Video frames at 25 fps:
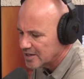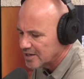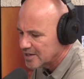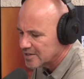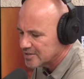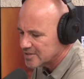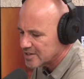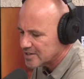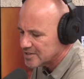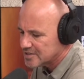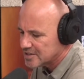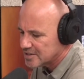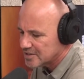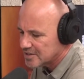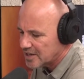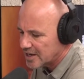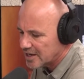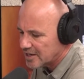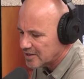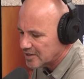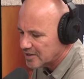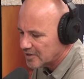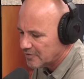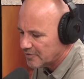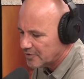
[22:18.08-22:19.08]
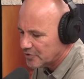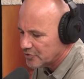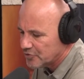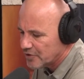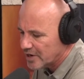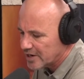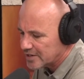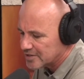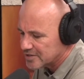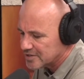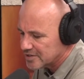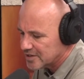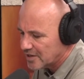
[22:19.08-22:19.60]
testing negative for
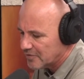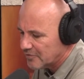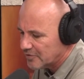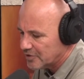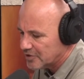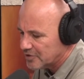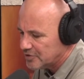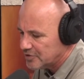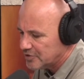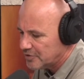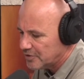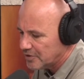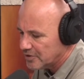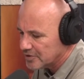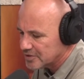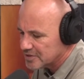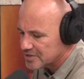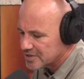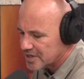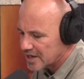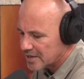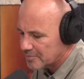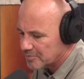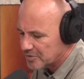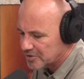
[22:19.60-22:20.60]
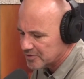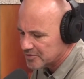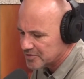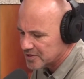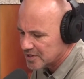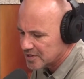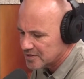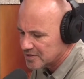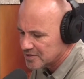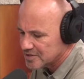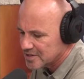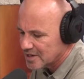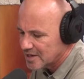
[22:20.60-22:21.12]
drugs in every urine sample
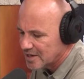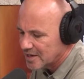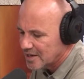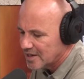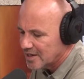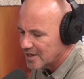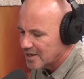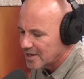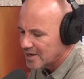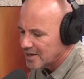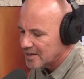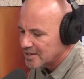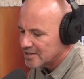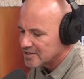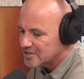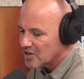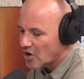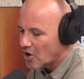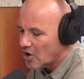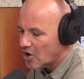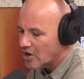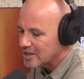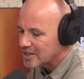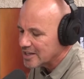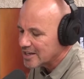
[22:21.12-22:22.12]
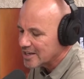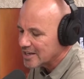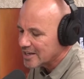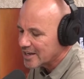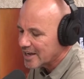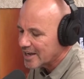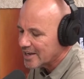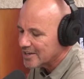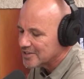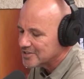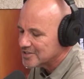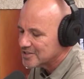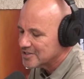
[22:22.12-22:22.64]
since. He's highly
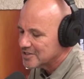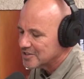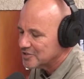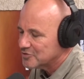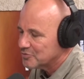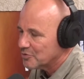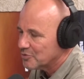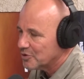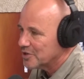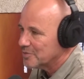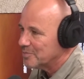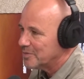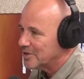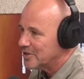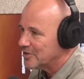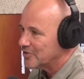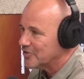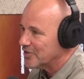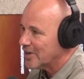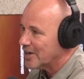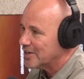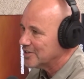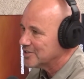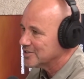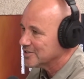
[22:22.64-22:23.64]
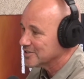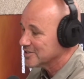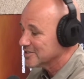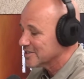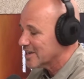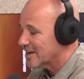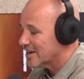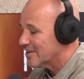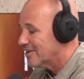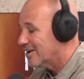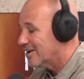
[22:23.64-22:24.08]
engaged in his rehabilitation. So